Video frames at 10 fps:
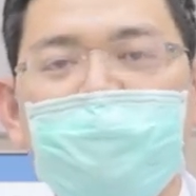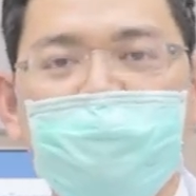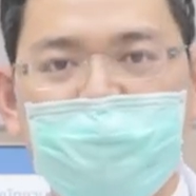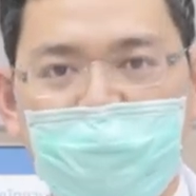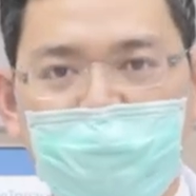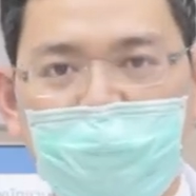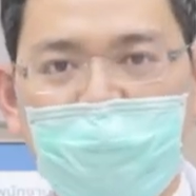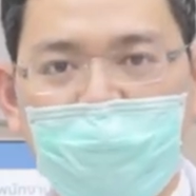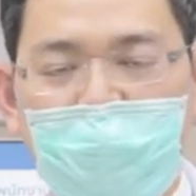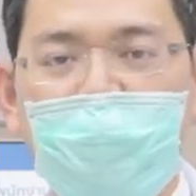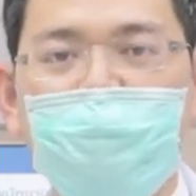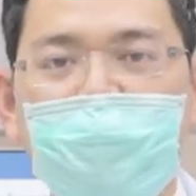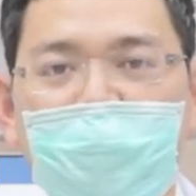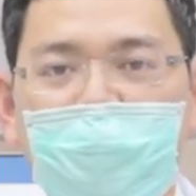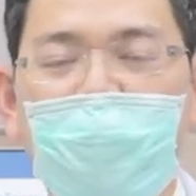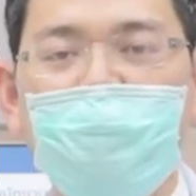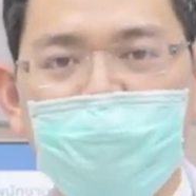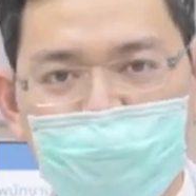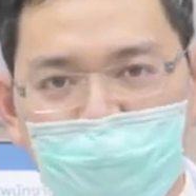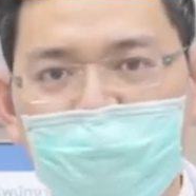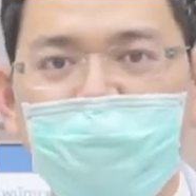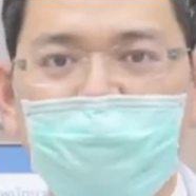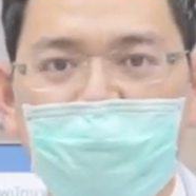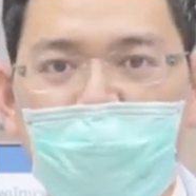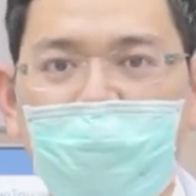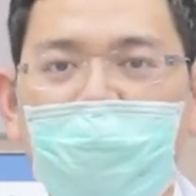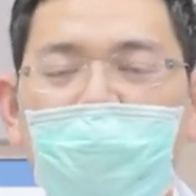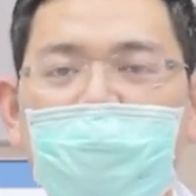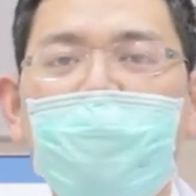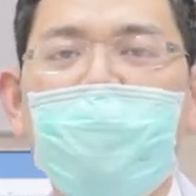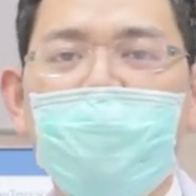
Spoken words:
stiffness and weakness of the shoulder and can